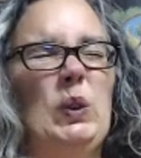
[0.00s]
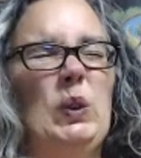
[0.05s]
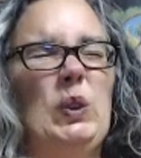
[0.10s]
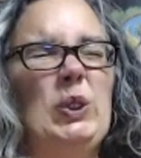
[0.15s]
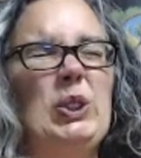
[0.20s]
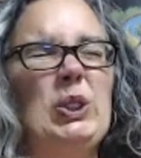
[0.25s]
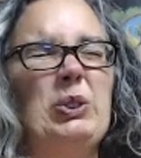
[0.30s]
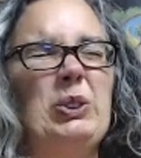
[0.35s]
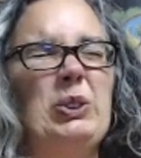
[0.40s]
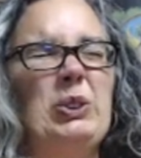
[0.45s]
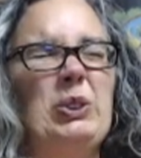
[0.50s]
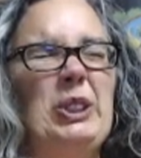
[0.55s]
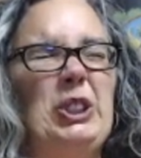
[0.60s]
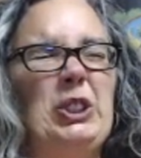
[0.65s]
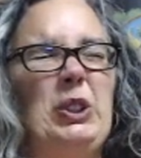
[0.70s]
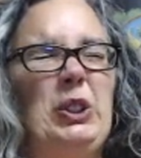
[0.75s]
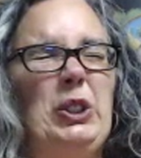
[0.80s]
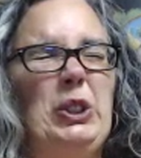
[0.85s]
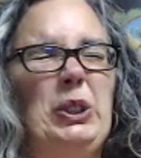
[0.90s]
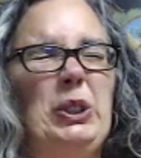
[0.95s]
Really
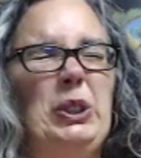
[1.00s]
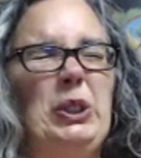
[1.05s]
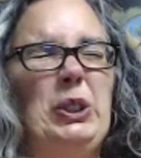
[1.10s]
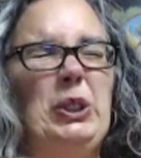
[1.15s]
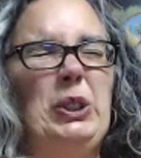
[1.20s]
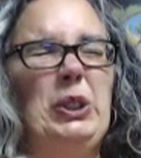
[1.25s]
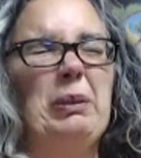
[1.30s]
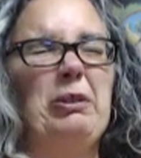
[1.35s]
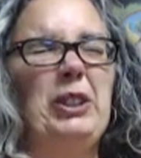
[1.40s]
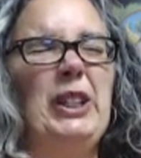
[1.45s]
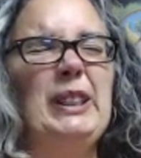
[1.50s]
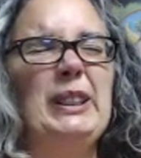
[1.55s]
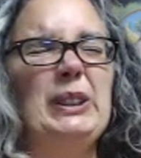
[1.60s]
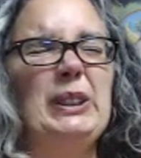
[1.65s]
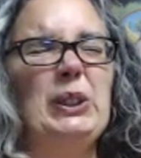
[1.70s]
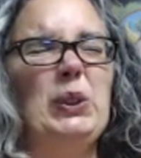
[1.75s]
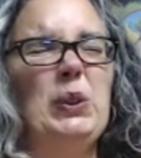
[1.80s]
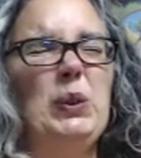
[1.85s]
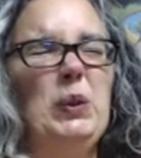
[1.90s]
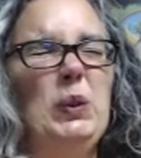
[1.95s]
scrunch up the
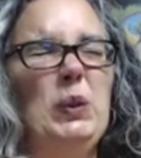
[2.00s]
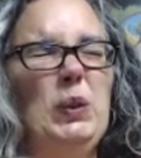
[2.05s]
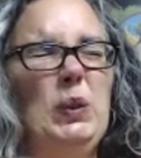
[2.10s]
face.